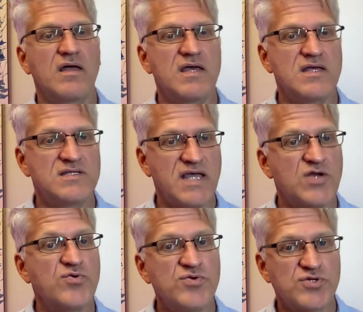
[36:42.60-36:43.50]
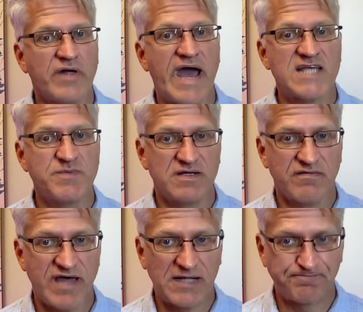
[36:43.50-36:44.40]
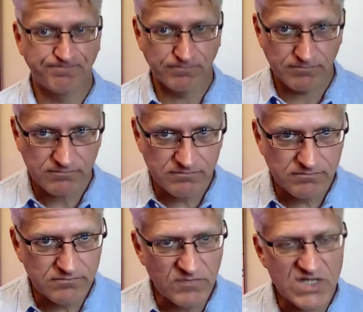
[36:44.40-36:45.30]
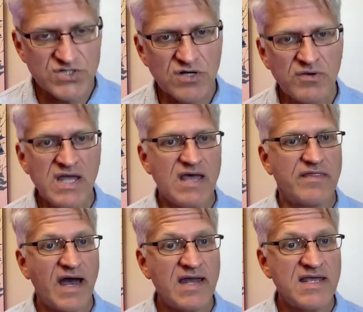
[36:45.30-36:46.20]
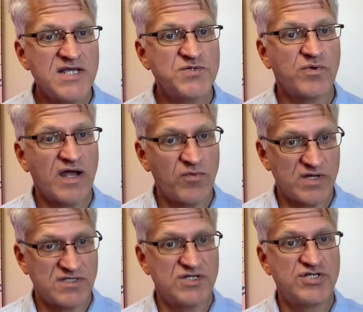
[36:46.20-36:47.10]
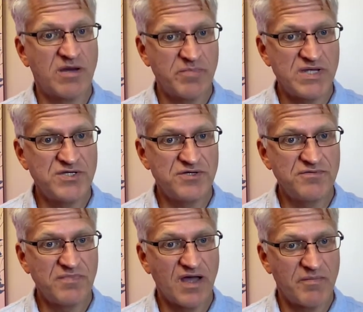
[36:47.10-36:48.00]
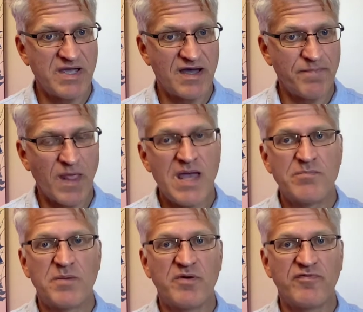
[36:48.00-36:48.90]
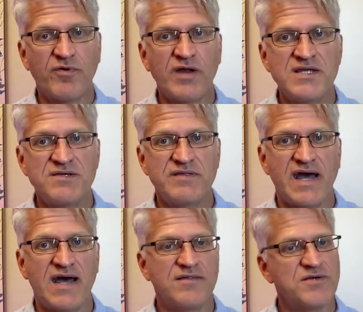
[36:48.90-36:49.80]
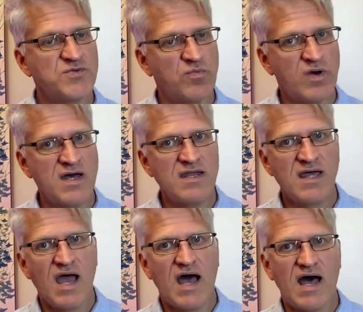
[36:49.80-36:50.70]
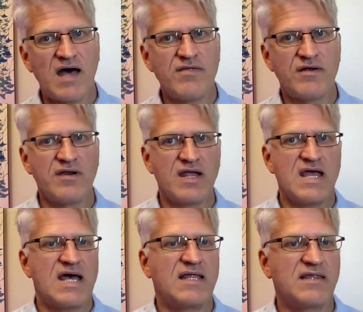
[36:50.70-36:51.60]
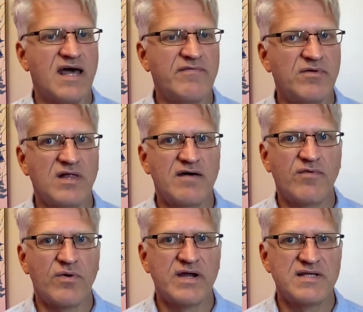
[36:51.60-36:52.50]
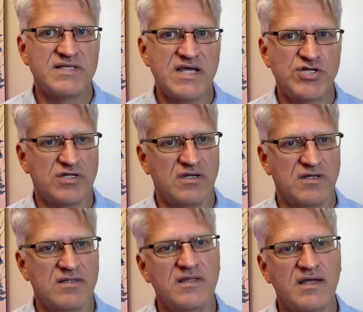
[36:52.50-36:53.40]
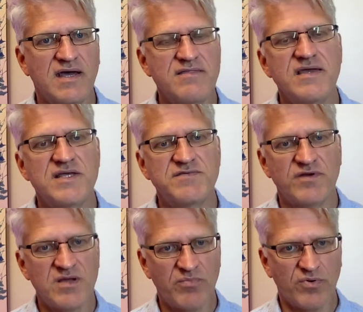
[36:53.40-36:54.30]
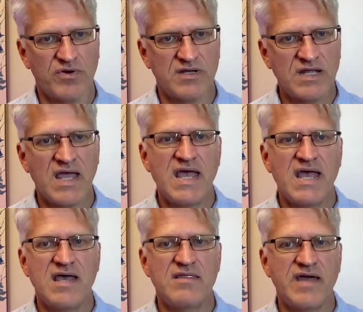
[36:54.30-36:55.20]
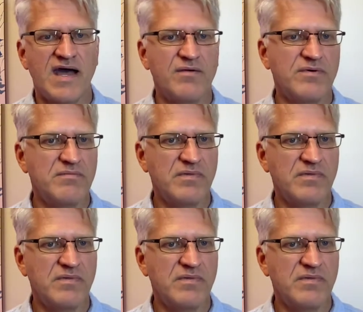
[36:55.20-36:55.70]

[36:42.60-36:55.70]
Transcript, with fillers: is a crucial aspect of that. So that is where I want to jump into coming up. But before I do that, there's one other level of organization that I think is very important, and that